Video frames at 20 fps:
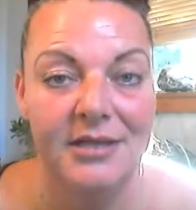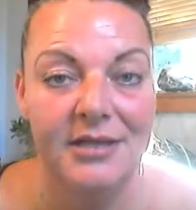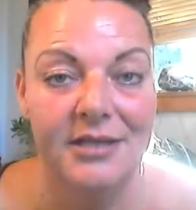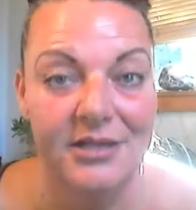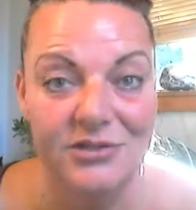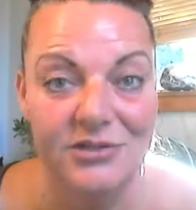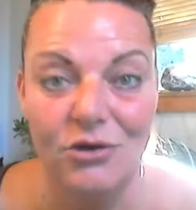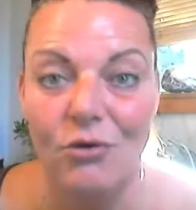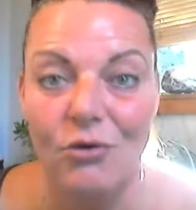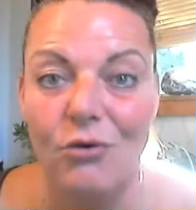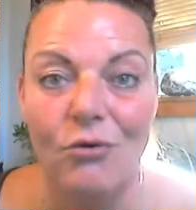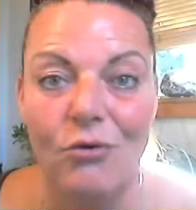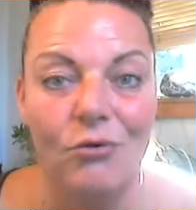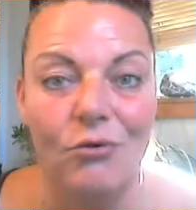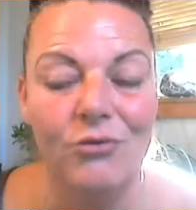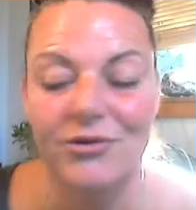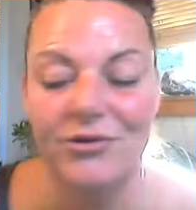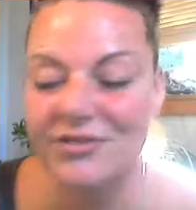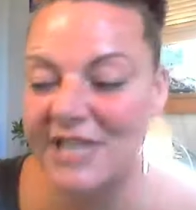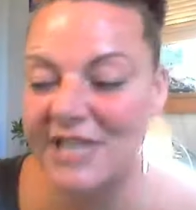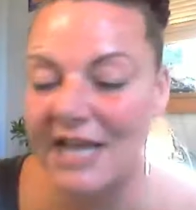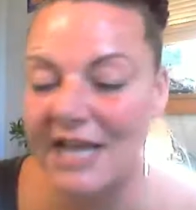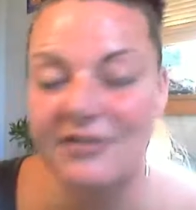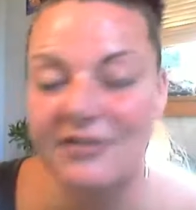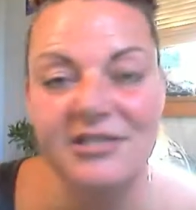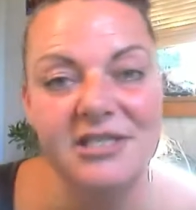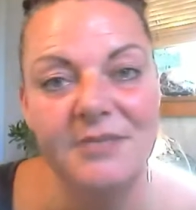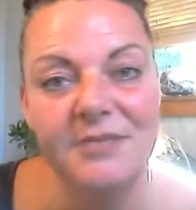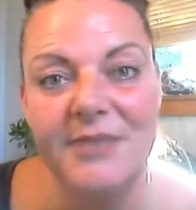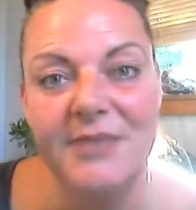There's
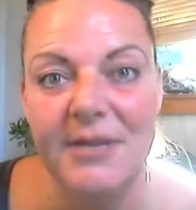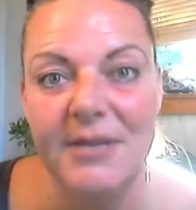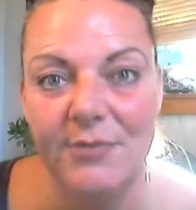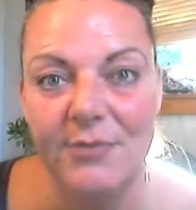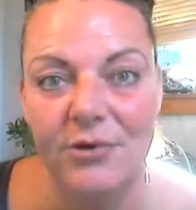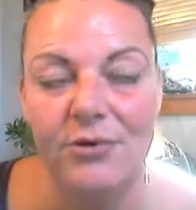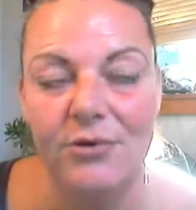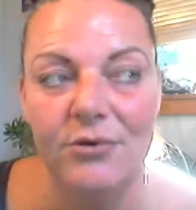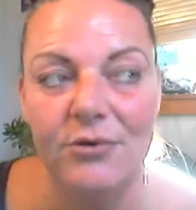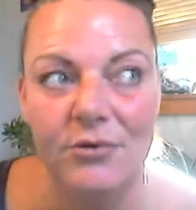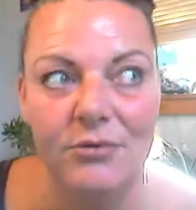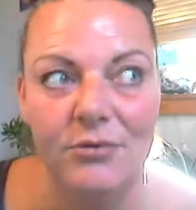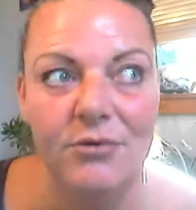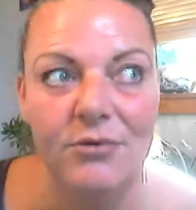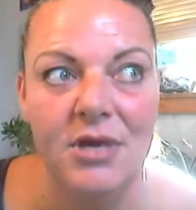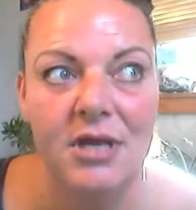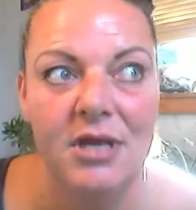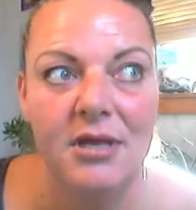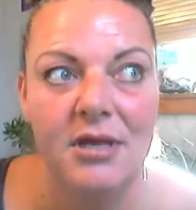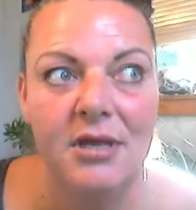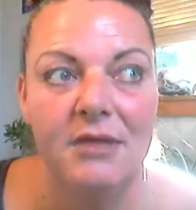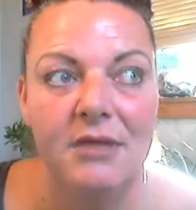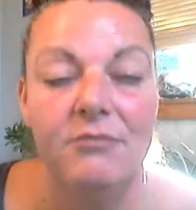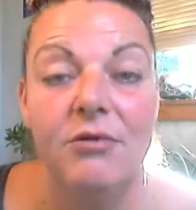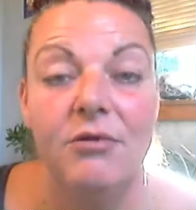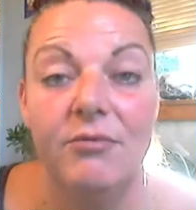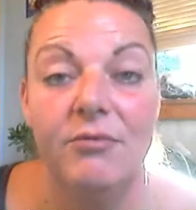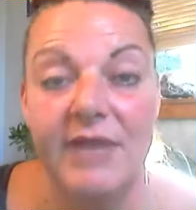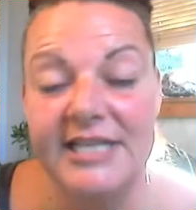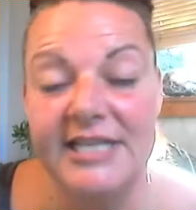thousands of people who
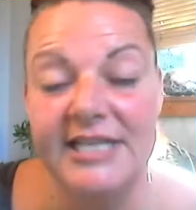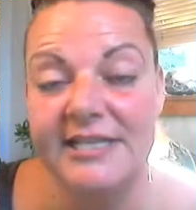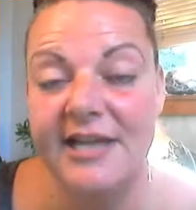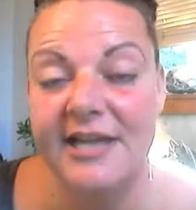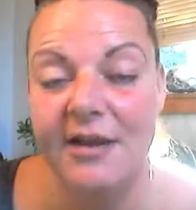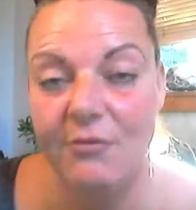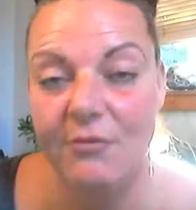will resonate